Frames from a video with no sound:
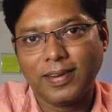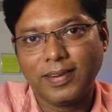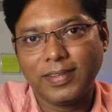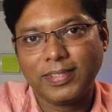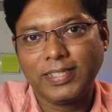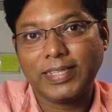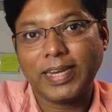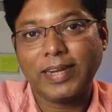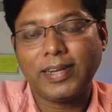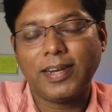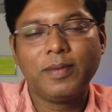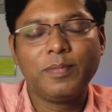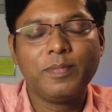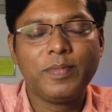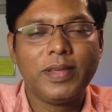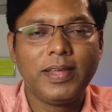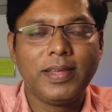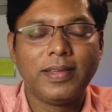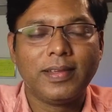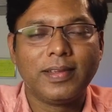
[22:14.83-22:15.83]
shattered
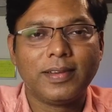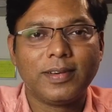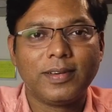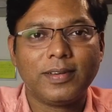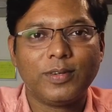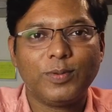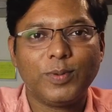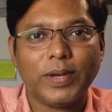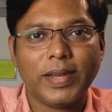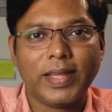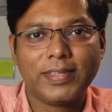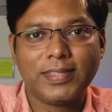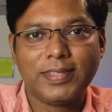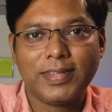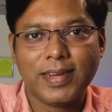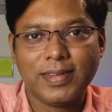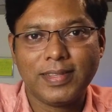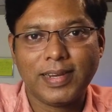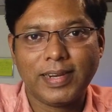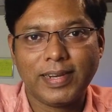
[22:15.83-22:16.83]
me to an
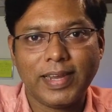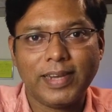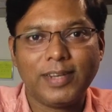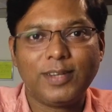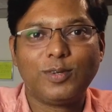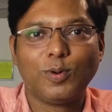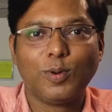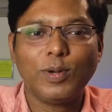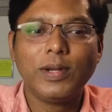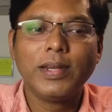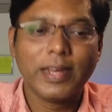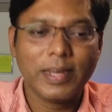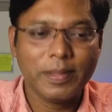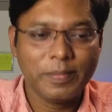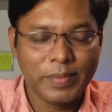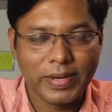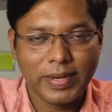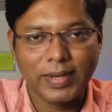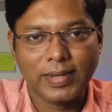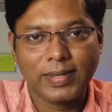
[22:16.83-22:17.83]
extent that I told her
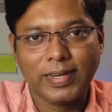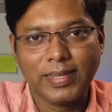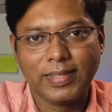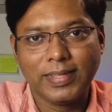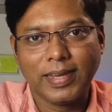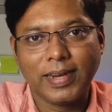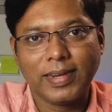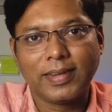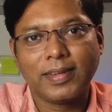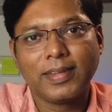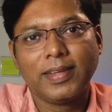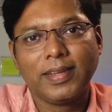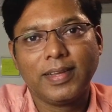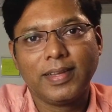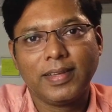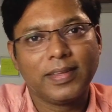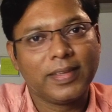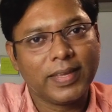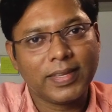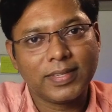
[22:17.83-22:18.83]
immediately that
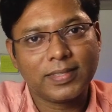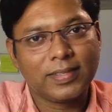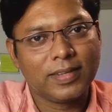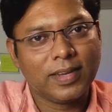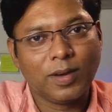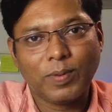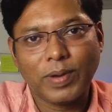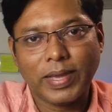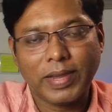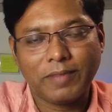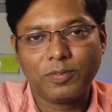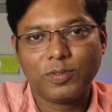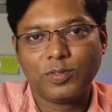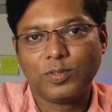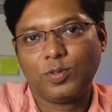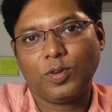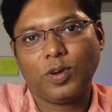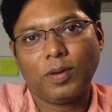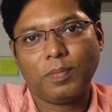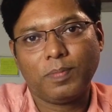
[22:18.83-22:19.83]
yes, now I have to
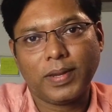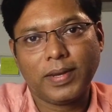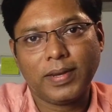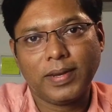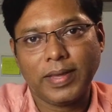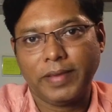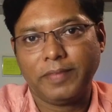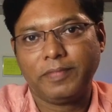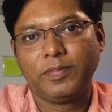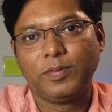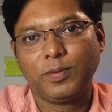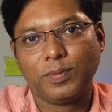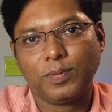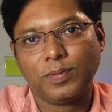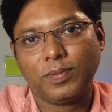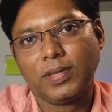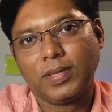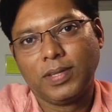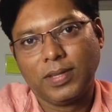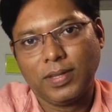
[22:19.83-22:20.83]
stop and I have to
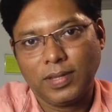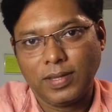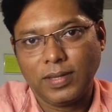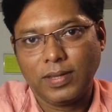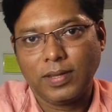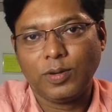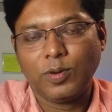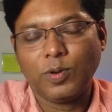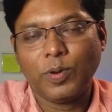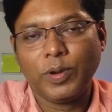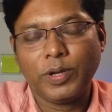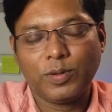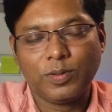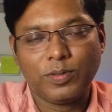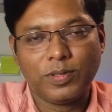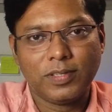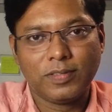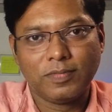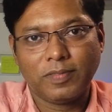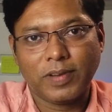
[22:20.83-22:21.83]
go into
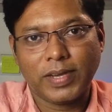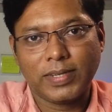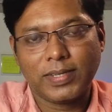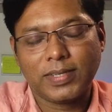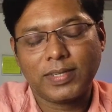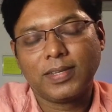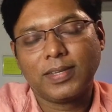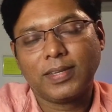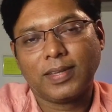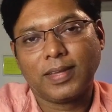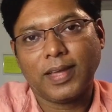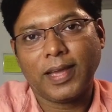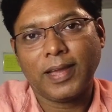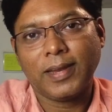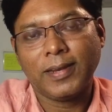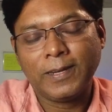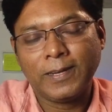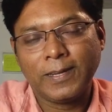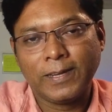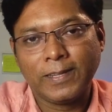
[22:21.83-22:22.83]
this fight.
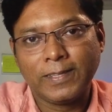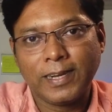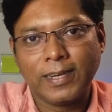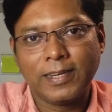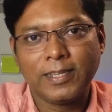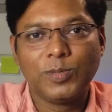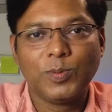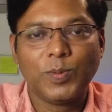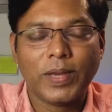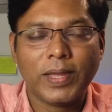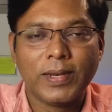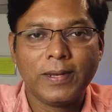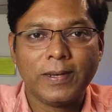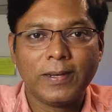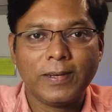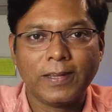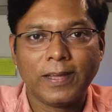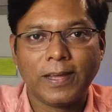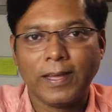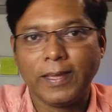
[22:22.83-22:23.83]
And that is
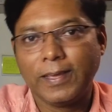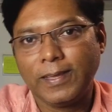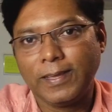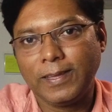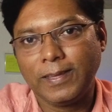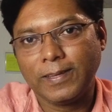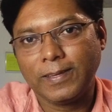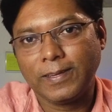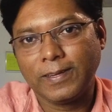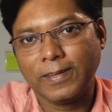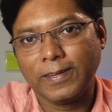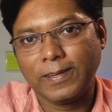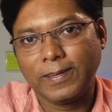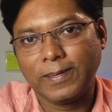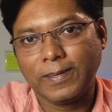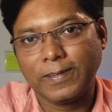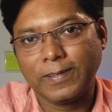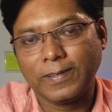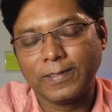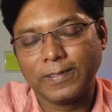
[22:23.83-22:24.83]
when I
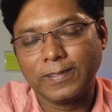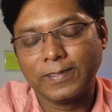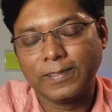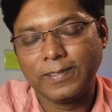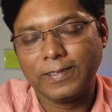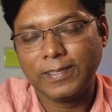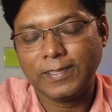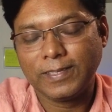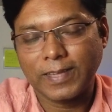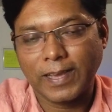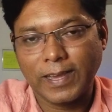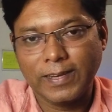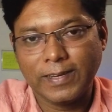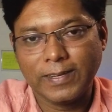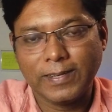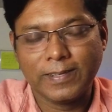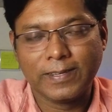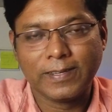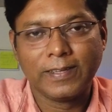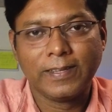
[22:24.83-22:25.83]

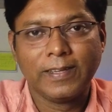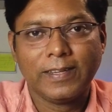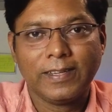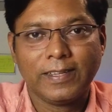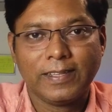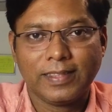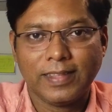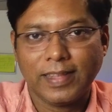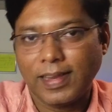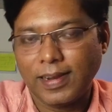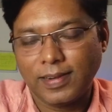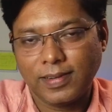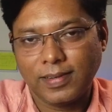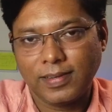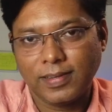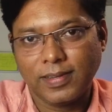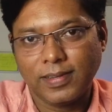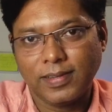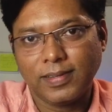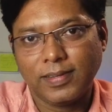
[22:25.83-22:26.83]
decided
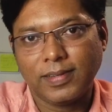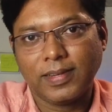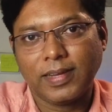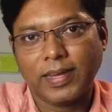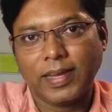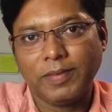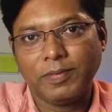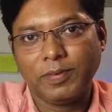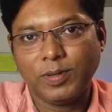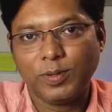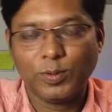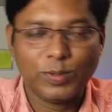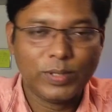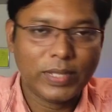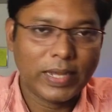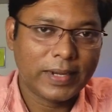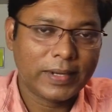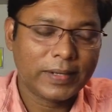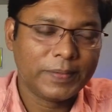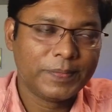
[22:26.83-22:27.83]
that I would do
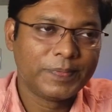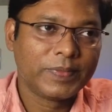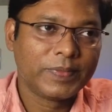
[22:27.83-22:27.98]
that.